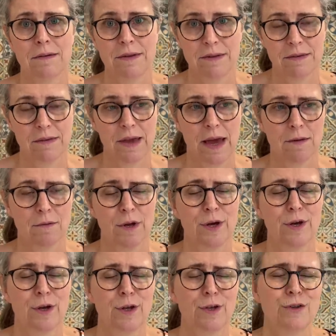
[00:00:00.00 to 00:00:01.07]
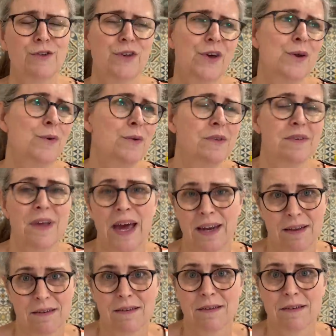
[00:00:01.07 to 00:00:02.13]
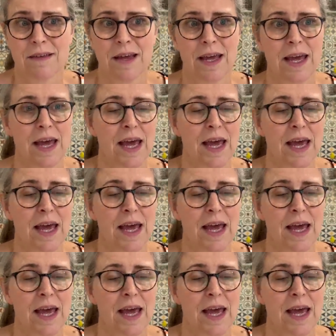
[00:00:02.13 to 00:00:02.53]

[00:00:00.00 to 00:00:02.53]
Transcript: discount, 2 cents.